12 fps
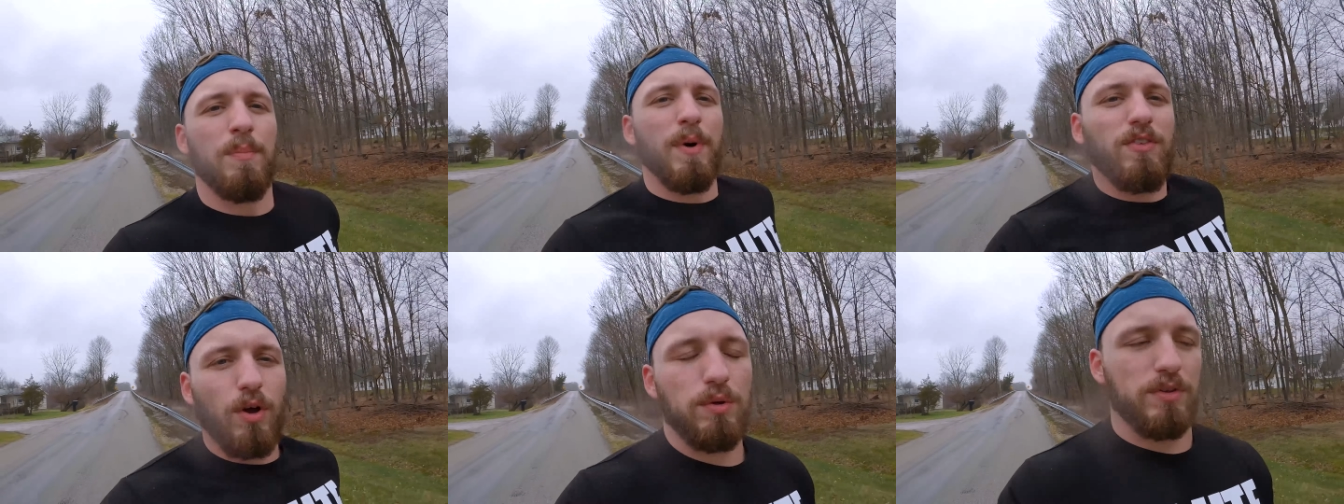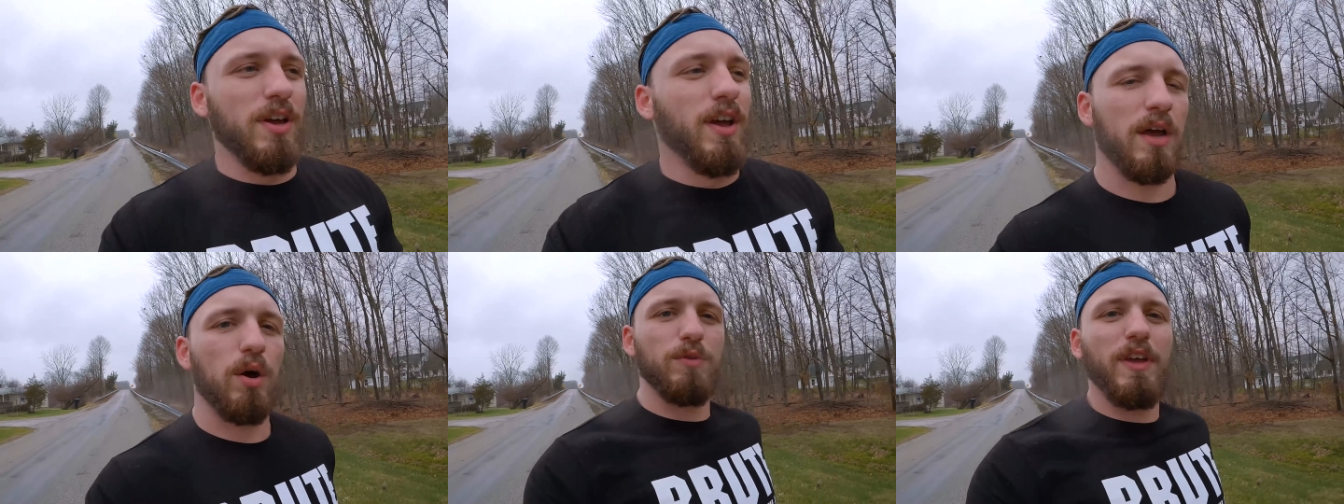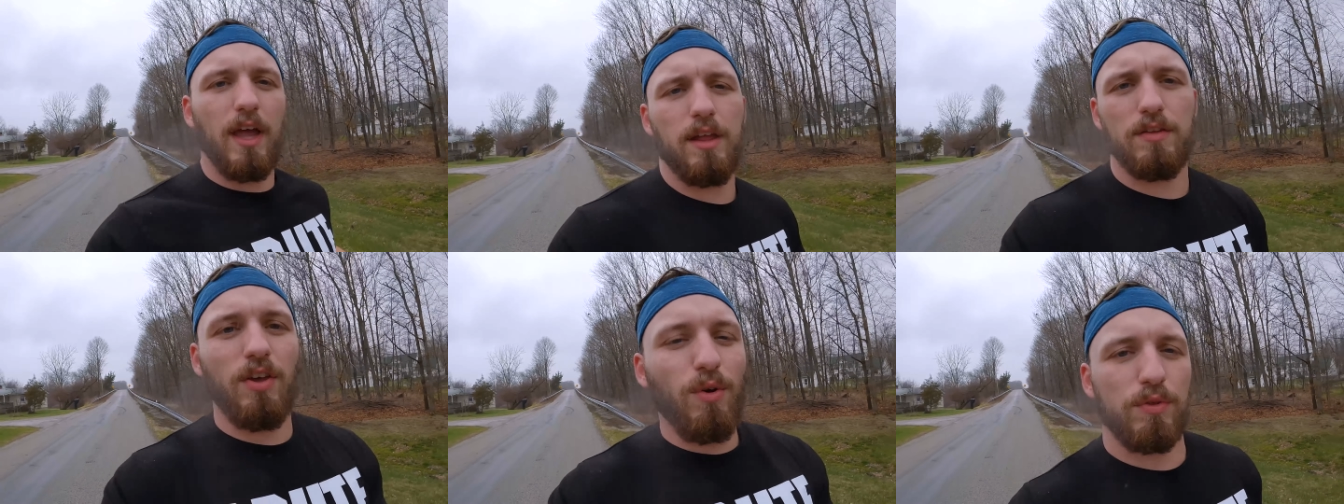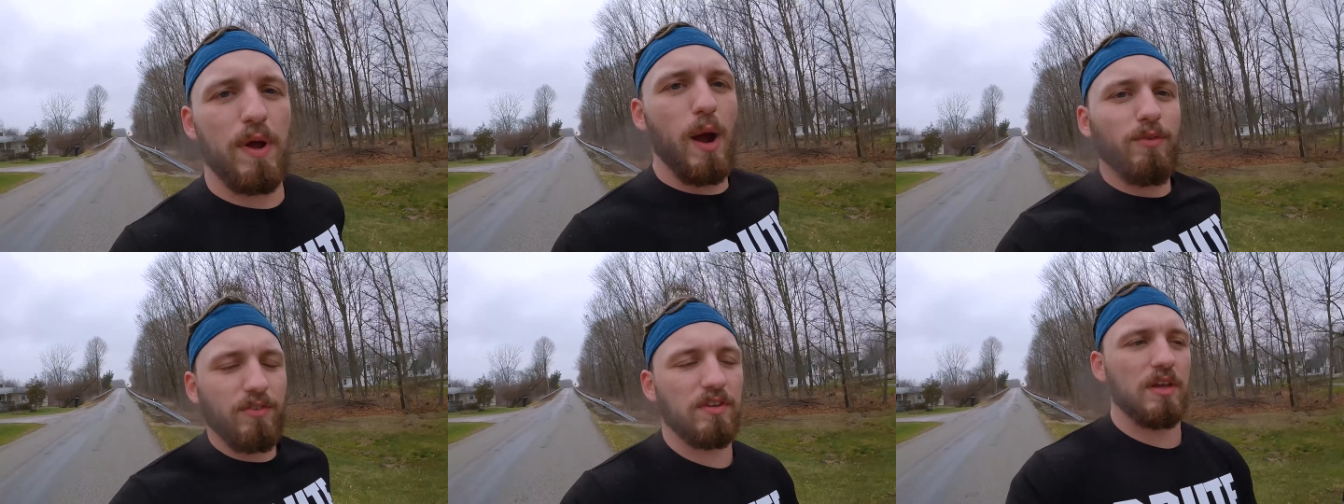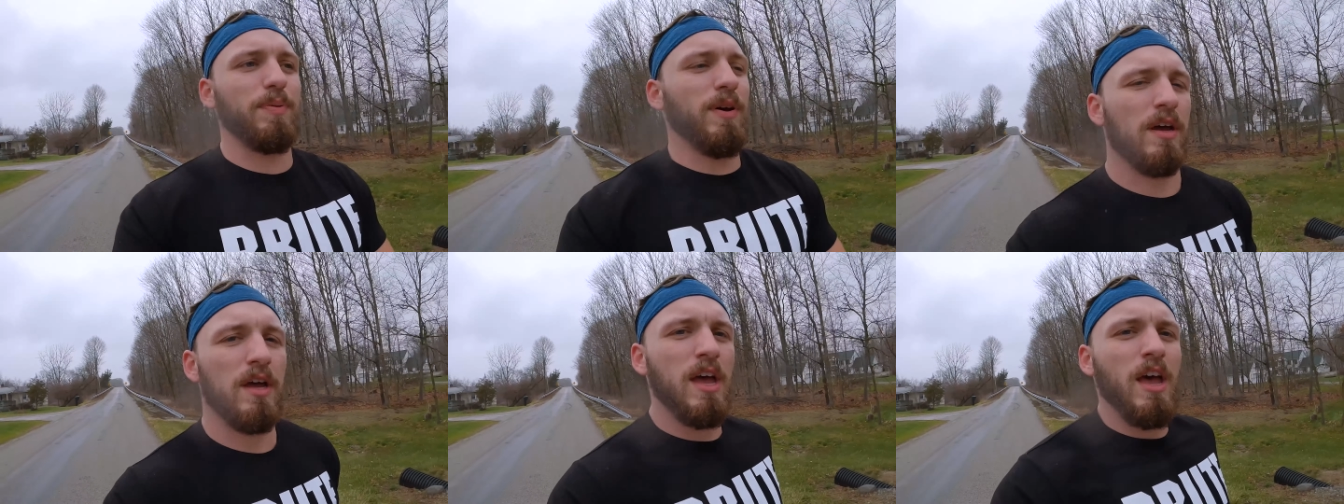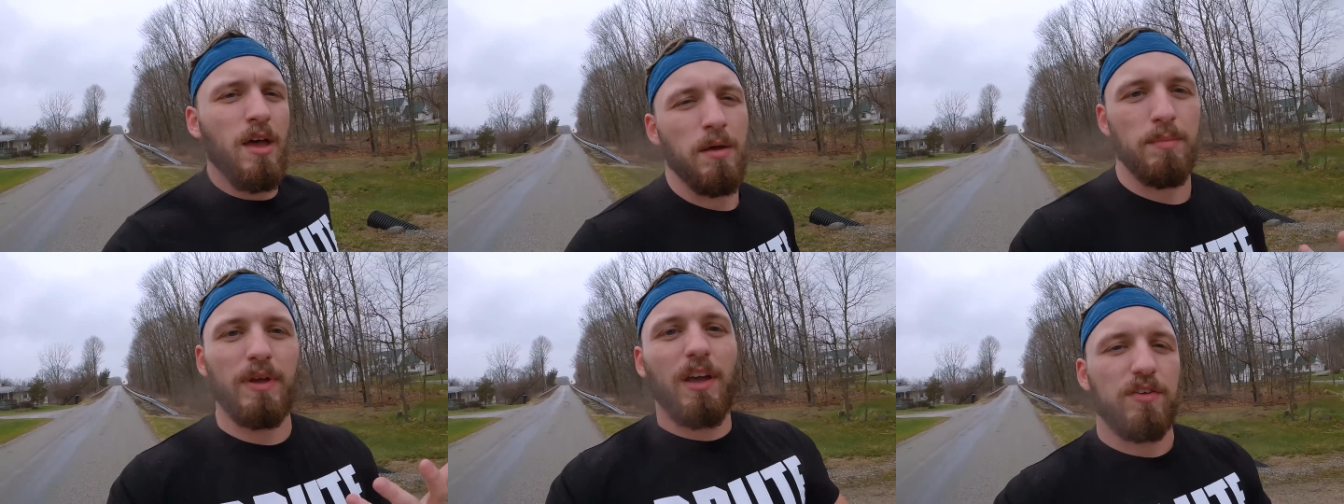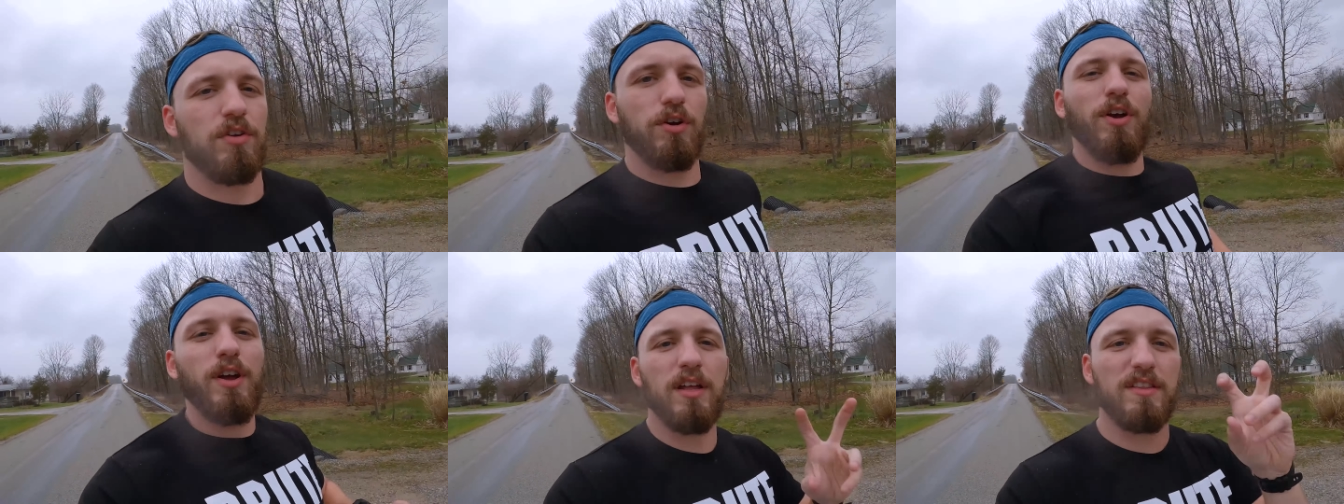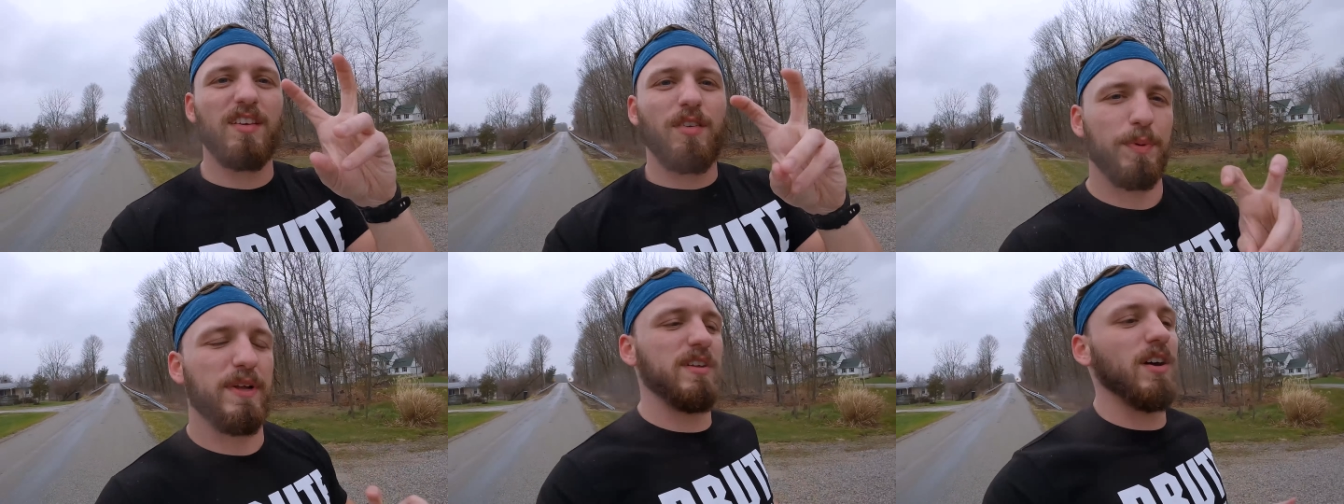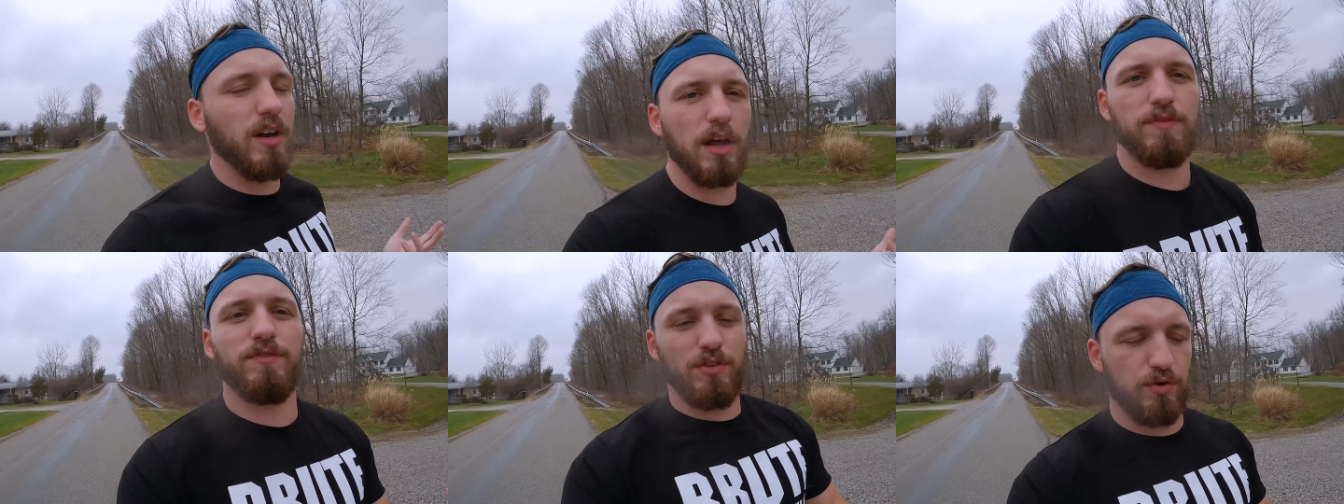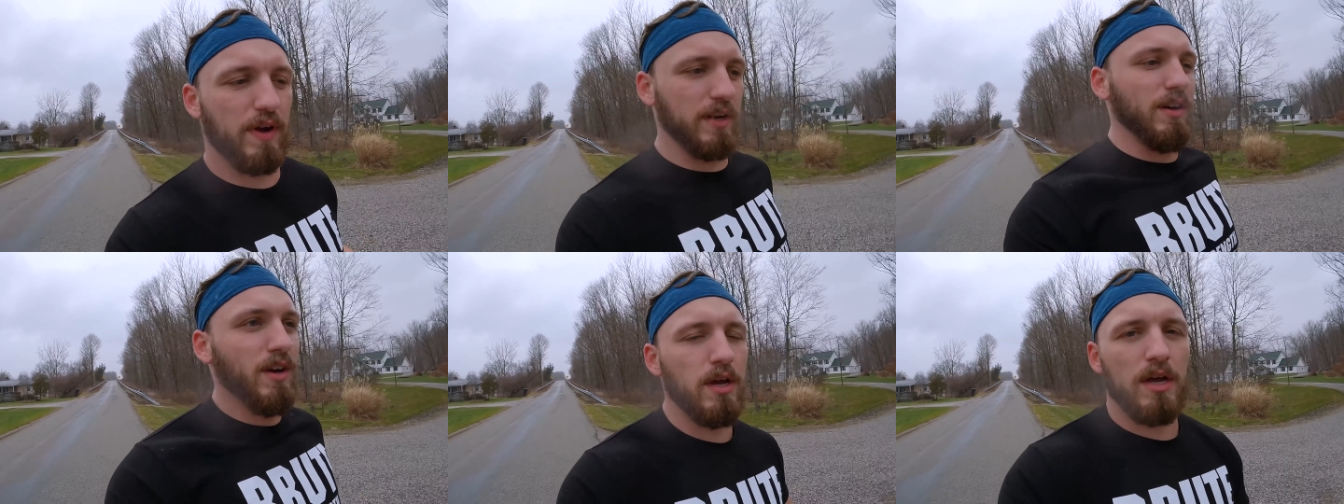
but don't only get 2 or 3 hours of sleep because you're disciplined enough to train.